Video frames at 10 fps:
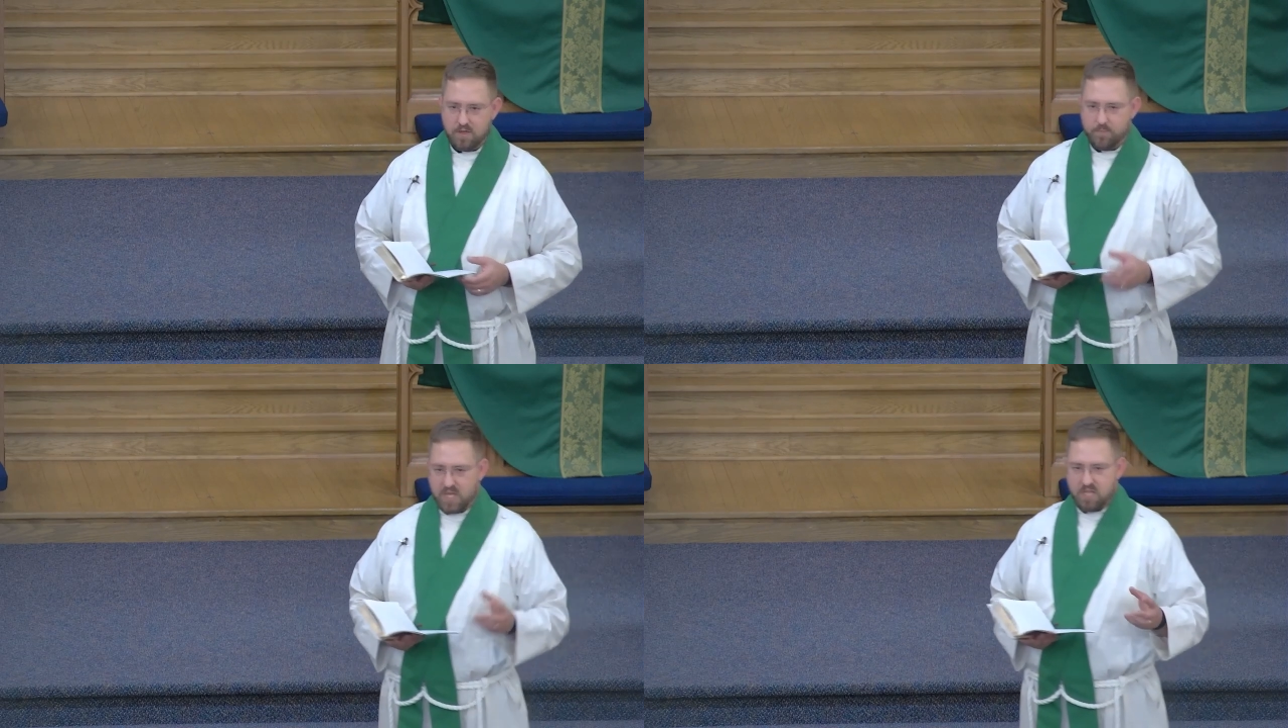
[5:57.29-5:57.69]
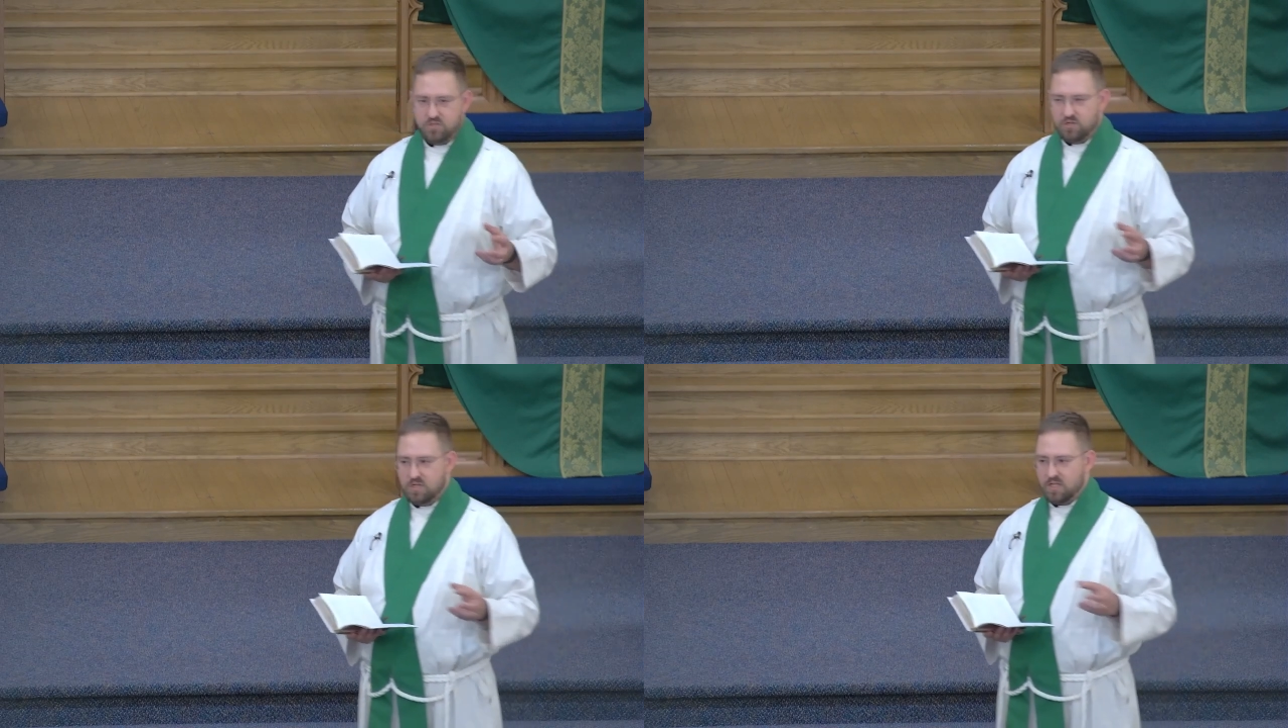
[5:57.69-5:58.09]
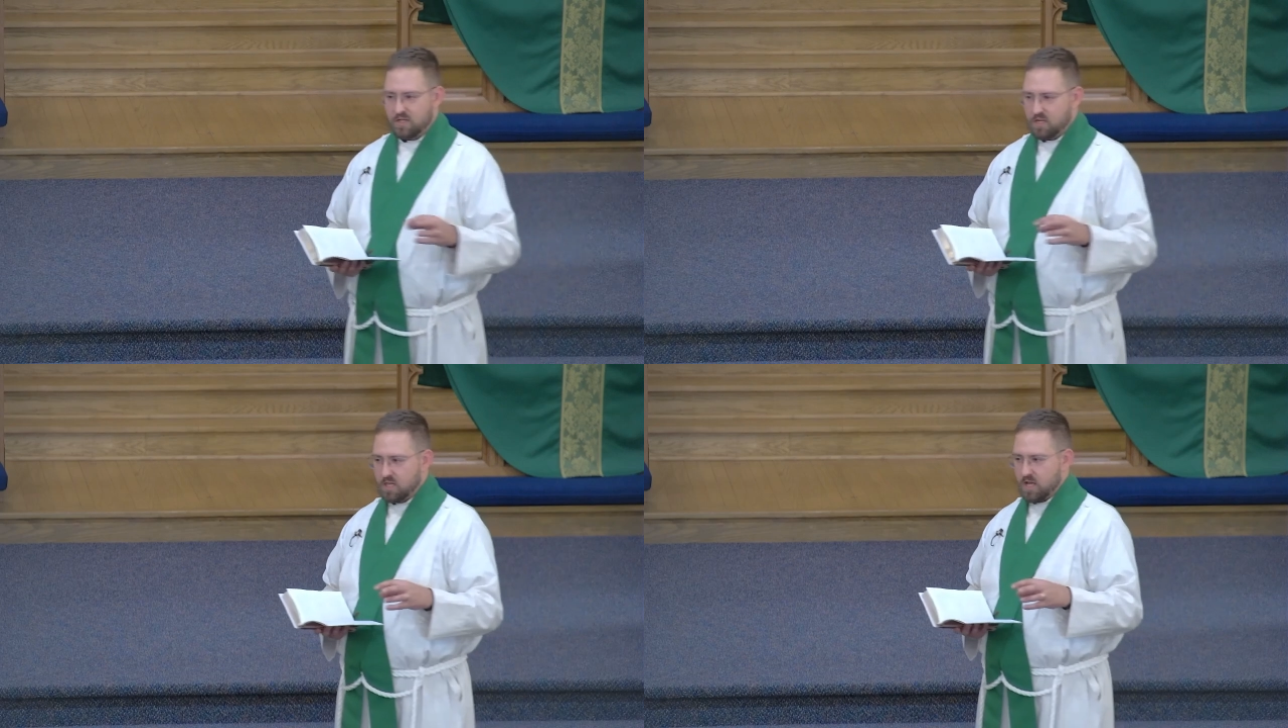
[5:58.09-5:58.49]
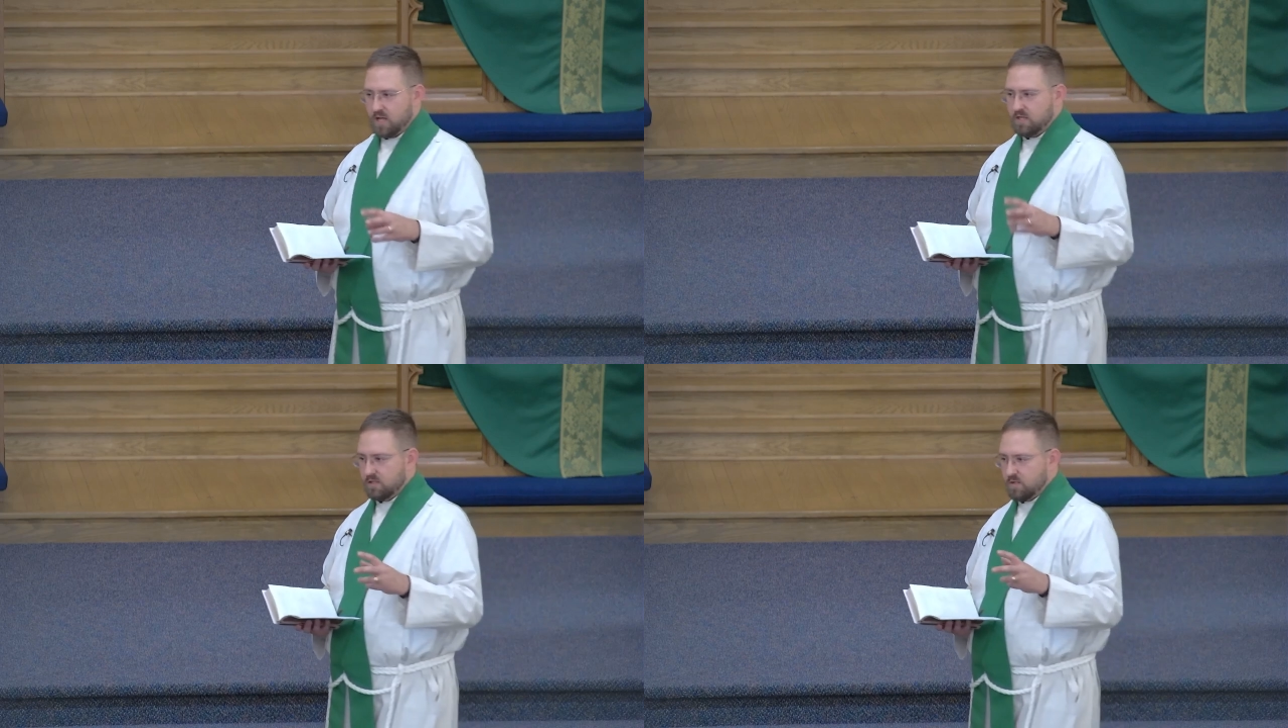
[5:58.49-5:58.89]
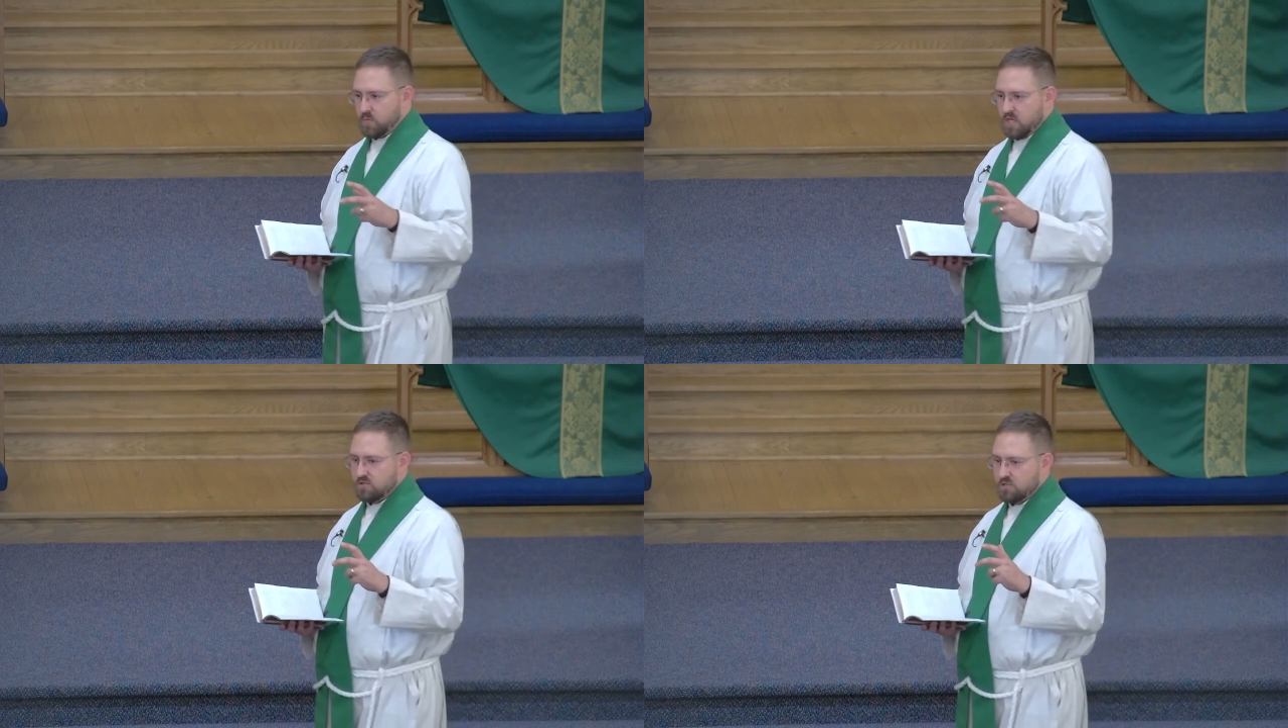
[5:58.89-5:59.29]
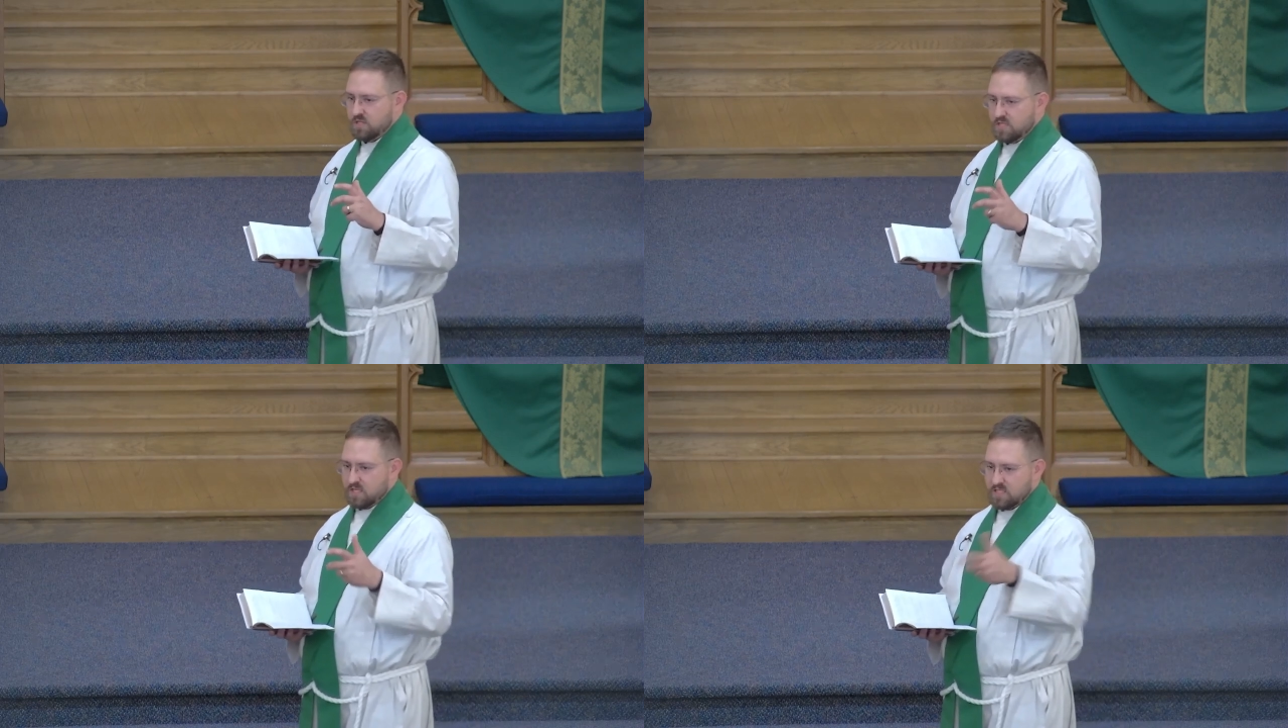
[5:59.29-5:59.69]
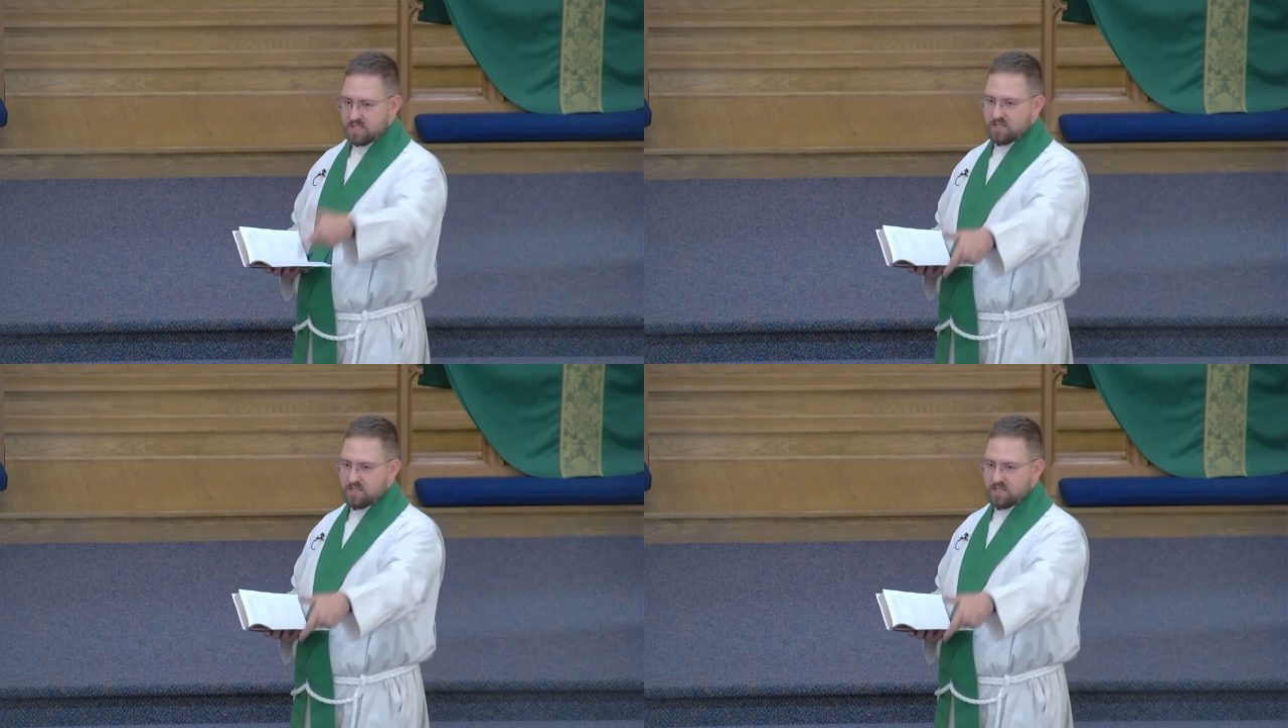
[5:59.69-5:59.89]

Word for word: A patron and a client, and the patron does